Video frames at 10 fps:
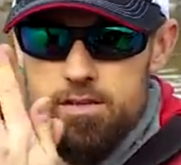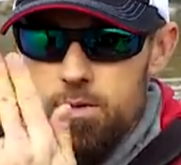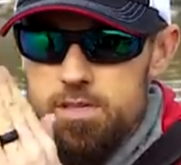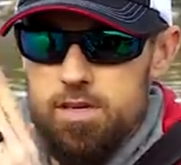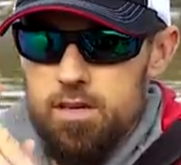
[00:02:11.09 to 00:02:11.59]

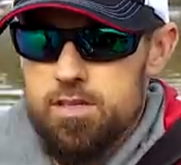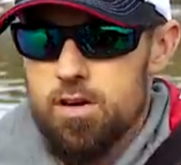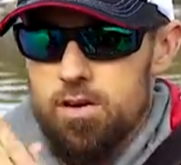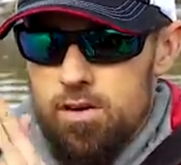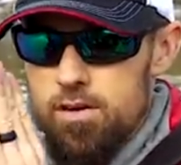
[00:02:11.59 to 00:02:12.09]
So it's gonna
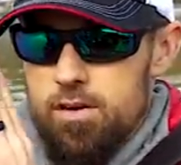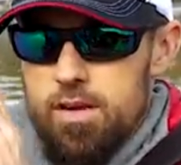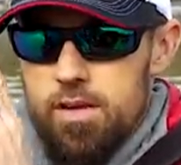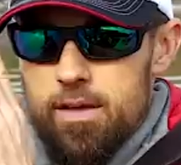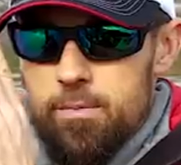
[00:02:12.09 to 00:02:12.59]
turn,
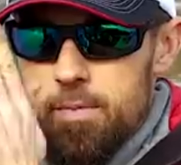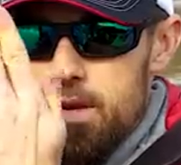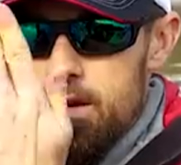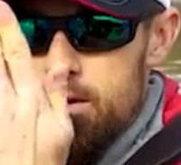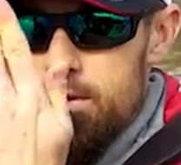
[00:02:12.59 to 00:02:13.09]

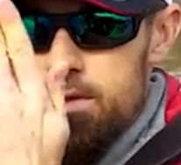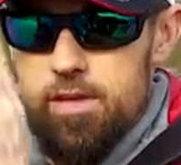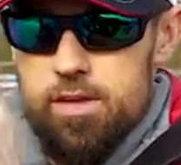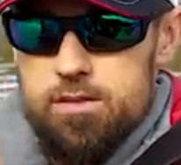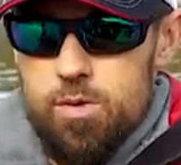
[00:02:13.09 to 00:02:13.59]
you know,
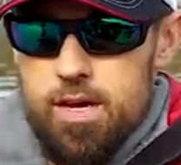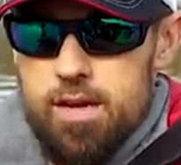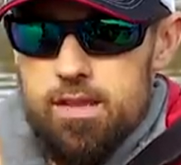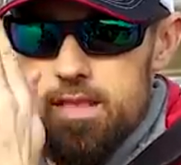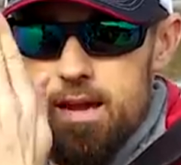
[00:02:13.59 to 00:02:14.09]
this
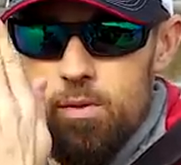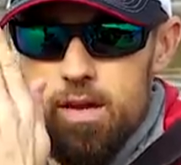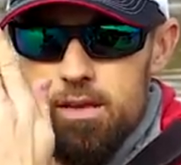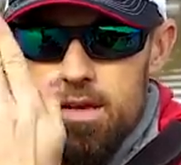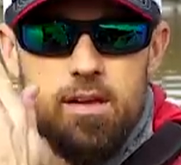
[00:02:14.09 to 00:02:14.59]
way and that
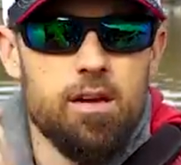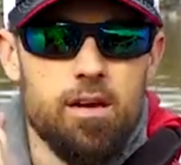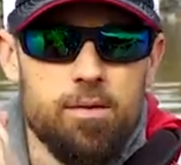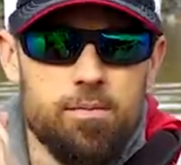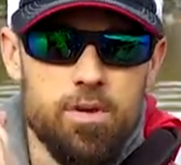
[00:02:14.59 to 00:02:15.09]
way, like,
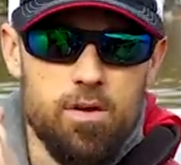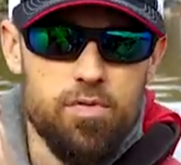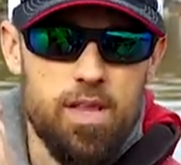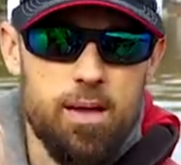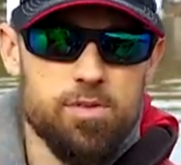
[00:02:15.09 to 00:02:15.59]
you know,
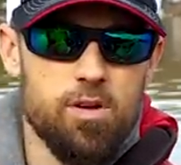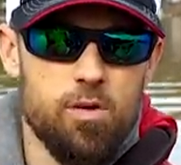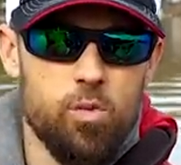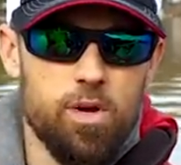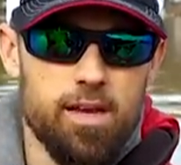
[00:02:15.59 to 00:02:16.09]
flaps
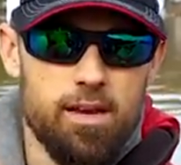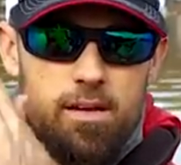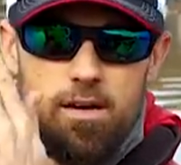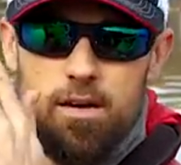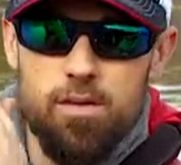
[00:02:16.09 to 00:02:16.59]
on a wing
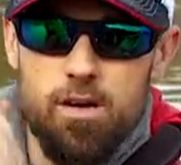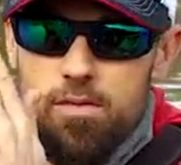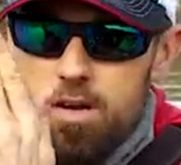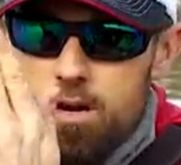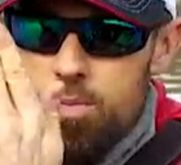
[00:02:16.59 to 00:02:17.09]

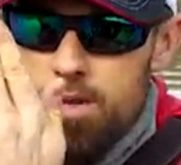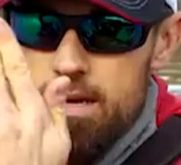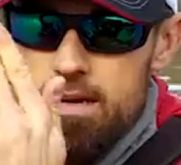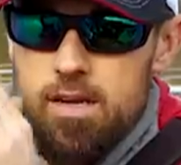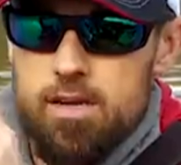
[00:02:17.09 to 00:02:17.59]
of an
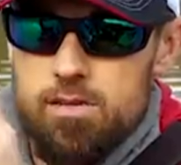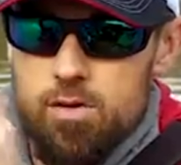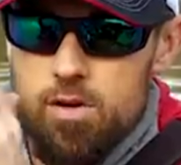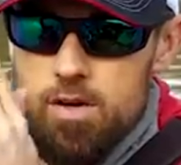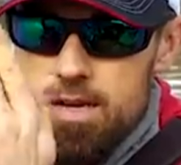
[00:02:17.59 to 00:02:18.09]
airplane.
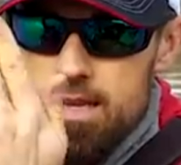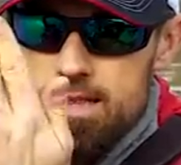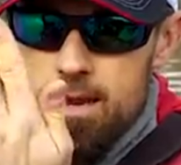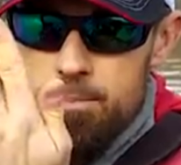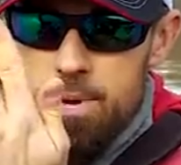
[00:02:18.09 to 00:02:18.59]
So you're gonna
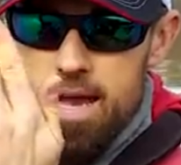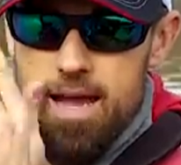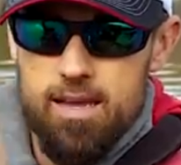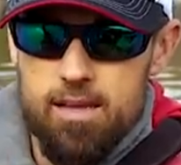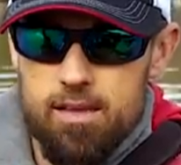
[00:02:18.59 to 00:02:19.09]
get that
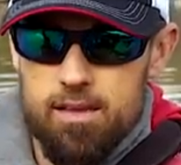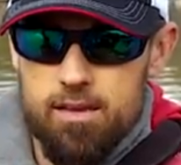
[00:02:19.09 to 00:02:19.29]
back